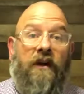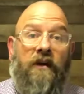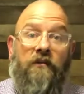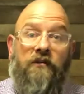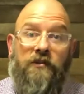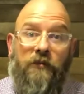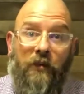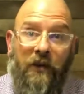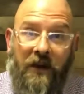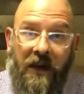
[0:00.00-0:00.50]
he
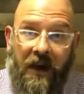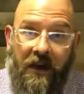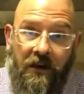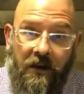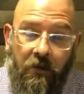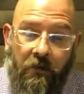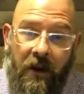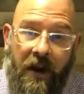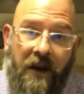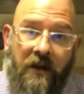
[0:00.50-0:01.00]
was a brigade
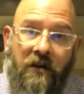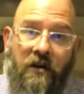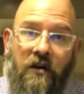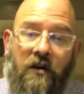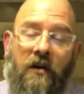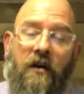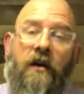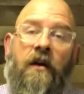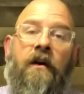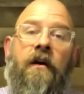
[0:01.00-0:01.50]

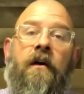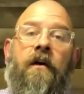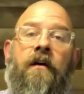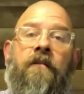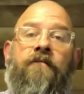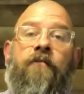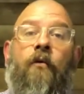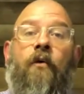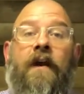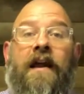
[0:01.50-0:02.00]
commander,
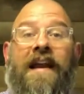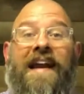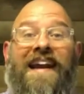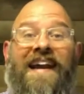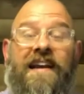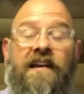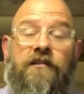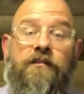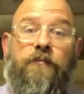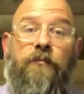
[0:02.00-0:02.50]
for
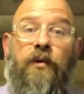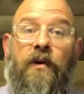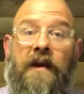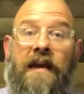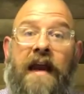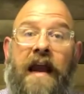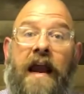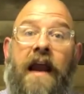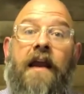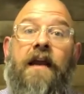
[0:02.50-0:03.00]
his
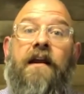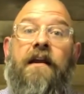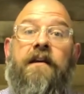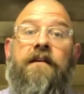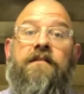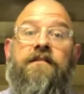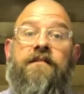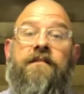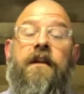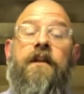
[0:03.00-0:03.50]
brigade
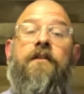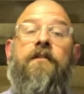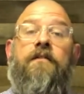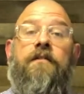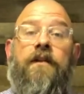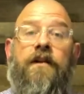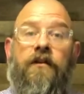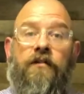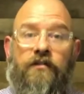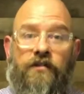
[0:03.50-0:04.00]
senior
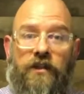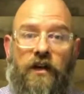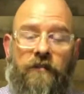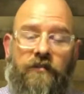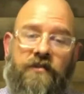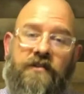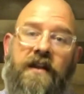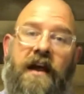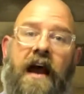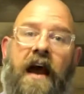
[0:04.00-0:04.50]
leadership
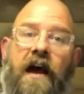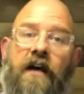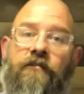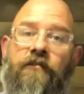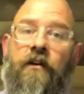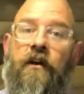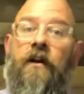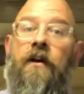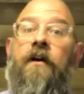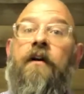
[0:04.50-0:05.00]

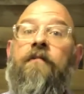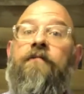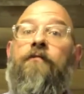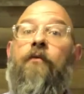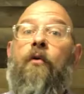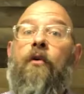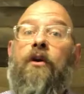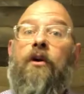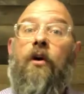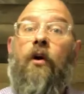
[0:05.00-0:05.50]
staff,
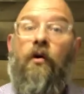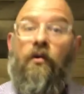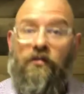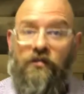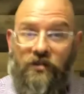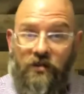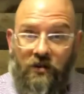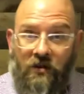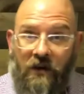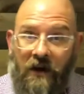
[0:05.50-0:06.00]
for
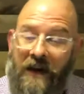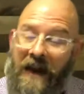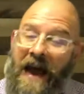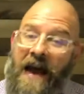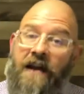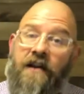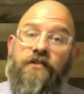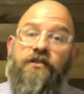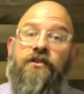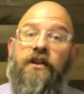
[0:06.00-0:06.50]
culture and how
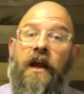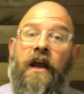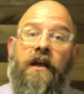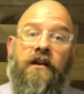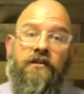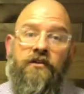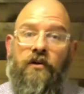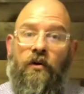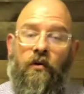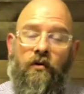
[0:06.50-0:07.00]
to
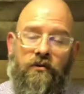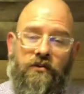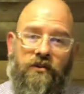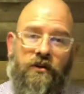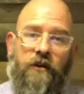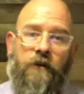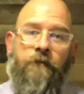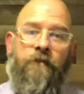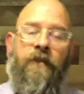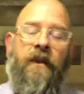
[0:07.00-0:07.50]
change
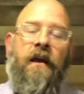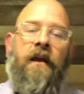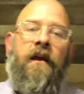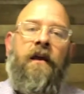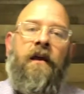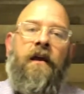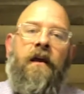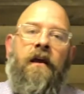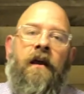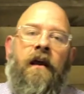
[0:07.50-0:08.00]
culture.
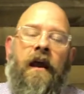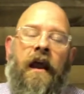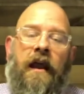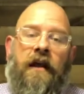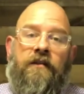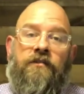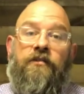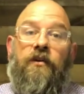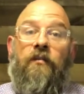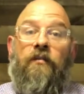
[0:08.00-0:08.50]

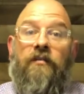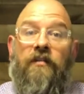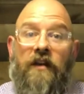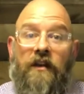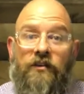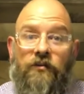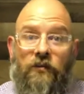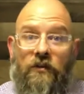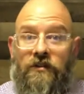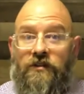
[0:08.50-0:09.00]
And so
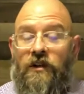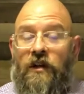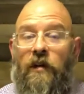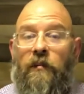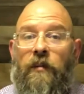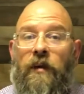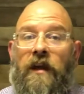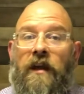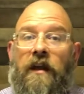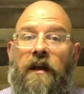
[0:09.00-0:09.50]
this one is going to
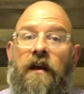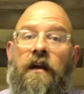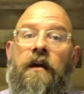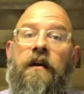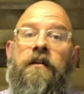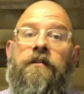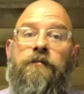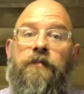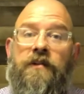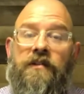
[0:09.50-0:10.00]
be
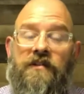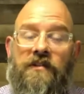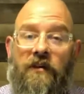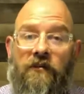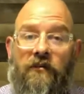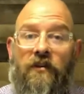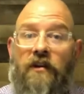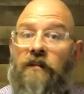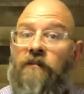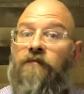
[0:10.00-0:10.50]

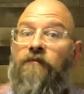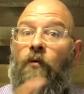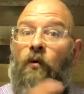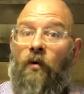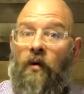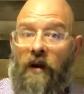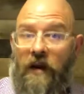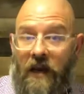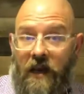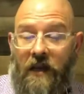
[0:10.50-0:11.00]
specifically
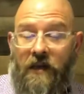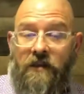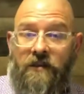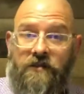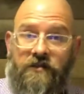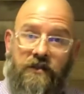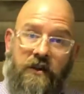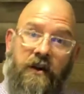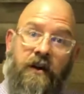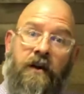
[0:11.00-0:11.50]
for the
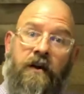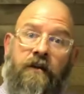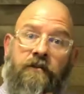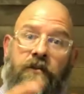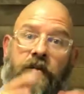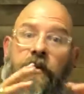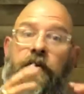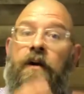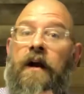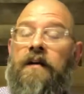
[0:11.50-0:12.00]

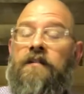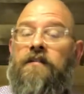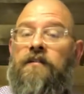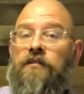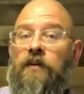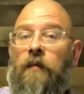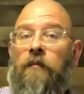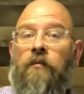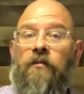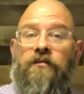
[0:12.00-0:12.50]
United States
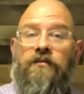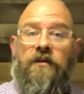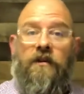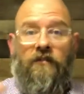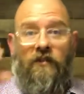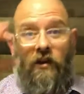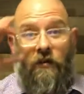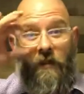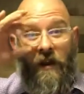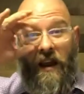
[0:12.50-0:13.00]
Army Reserve
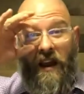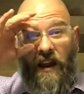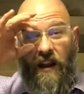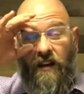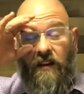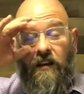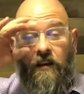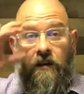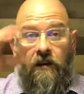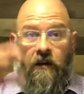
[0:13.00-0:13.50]

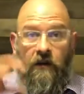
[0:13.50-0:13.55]
Command